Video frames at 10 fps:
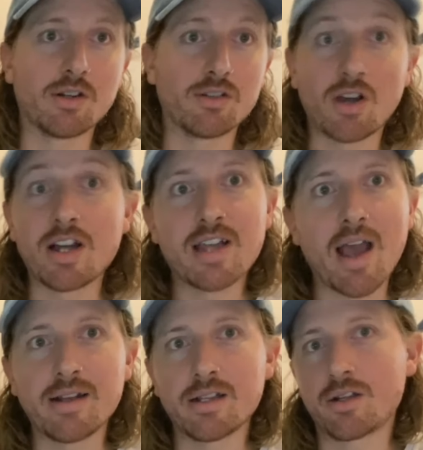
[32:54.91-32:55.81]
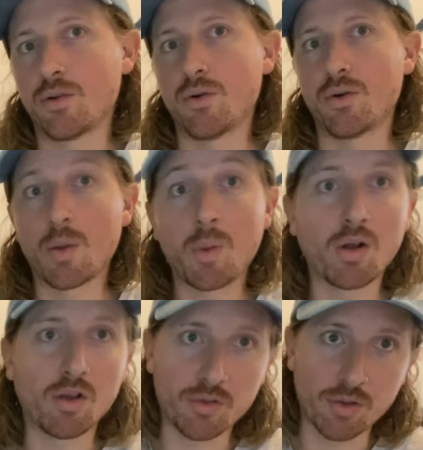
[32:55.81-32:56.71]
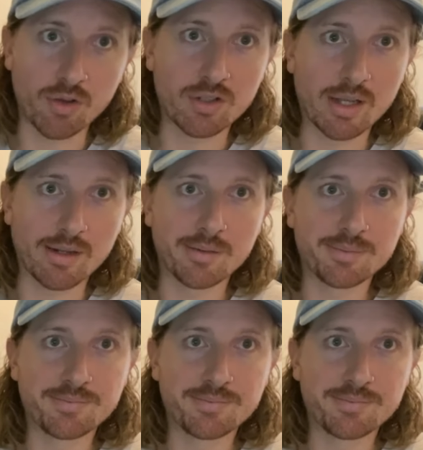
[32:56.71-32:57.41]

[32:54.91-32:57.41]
Titanic or Apollo 13.